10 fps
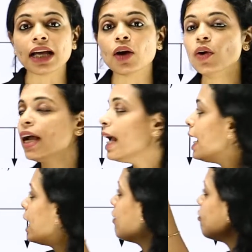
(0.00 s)
Now
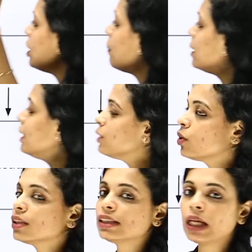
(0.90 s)
everybody is
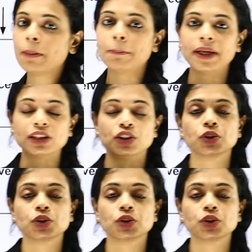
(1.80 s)
on the same page.